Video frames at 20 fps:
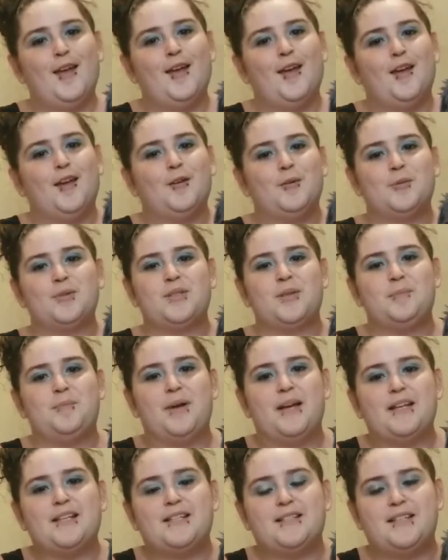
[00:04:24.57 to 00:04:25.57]
It was the
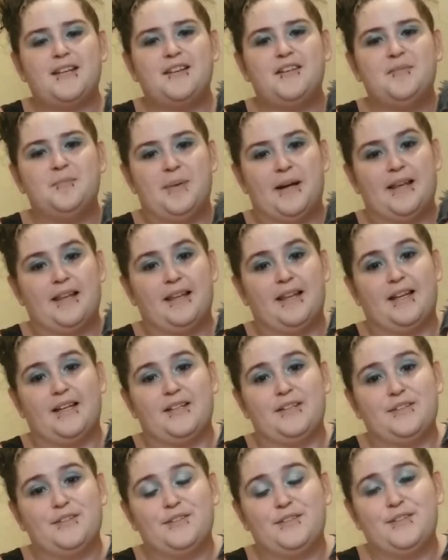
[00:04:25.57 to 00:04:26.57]
best day of my
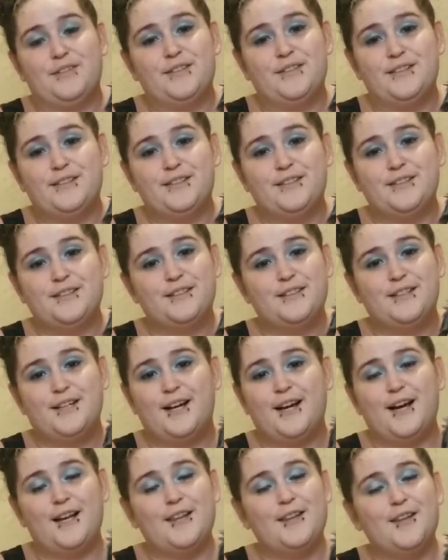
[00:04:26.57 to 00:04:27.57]
life.
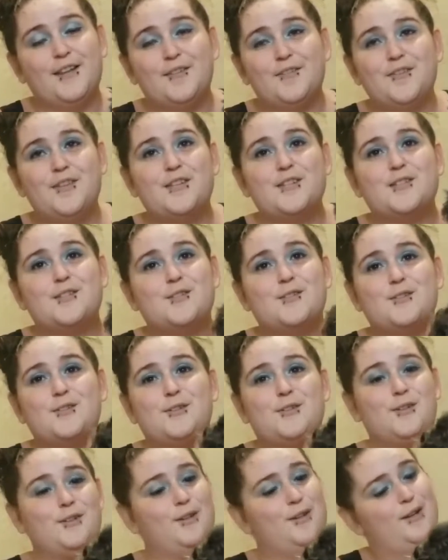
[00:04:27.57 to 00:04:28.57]
I love this
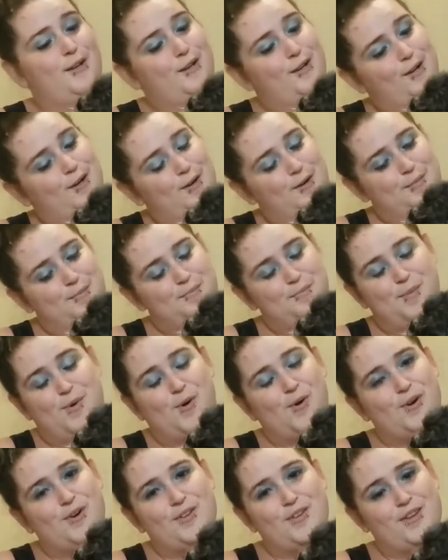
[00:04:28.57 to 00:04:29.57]
girl
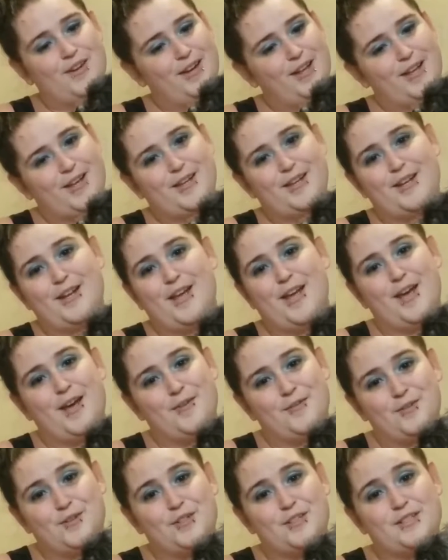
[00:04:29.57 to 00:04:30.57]
more than I could
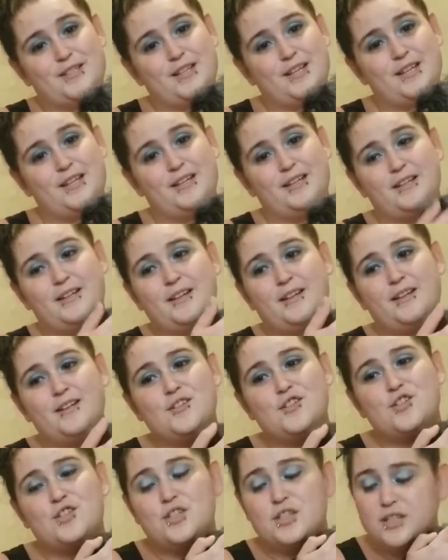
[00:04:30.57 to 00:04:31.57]
ever say.
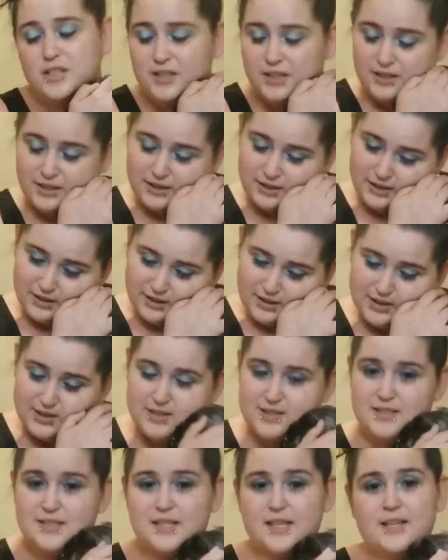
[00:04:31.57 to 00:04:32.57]
She
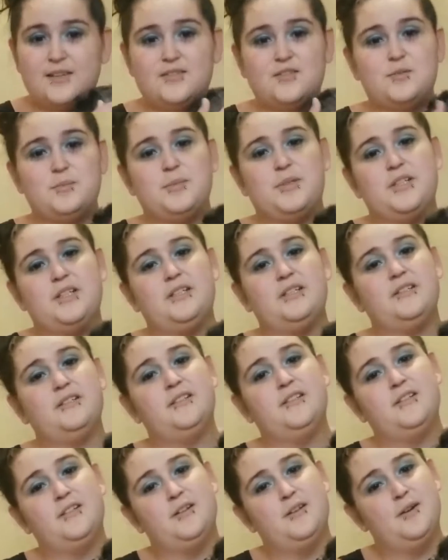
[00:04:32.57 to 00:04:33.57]
saved me
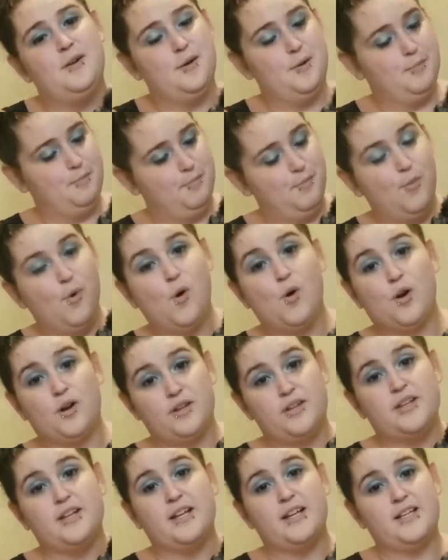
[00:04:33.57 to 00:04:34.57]
more
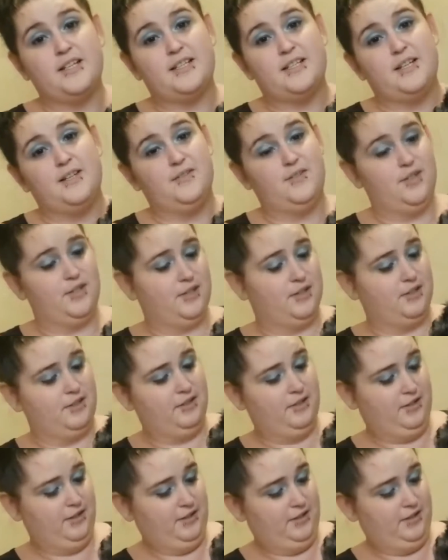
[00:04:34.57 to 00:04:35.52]
than I saved her.